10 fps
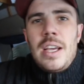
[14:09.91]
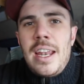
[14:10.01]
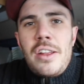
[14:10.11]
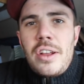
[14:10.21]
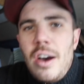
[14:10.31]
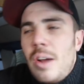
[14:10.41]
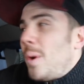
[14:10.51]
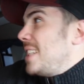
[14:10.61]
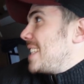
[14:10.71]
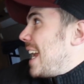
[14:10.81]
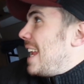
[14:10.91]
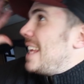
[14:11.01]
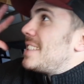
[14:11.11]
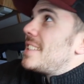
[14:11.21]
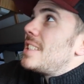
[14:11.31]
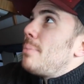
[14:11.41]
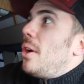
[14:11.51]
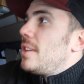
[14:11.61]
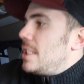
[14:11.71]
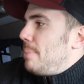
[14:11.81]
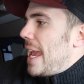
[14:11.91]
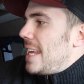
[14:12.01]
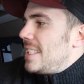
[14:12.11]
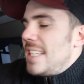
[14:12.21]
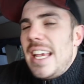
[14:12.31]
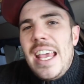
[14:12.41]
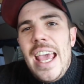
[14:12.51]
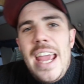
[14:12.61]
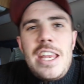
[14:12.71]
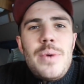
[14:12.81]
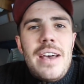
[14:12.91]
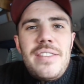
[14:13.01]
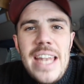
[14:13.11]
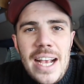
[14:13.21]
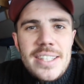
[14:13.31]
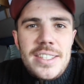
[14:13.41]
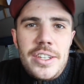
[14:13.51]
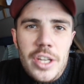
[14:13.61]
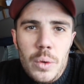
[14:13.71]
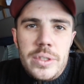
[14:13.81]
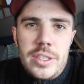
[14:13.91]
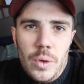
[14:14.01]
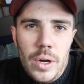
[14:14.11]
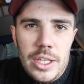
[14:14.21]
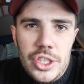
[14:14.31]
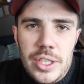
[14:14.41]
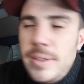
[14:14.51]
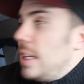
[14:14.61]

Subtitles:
Another con, once again, it's a small space and you have next to no storage.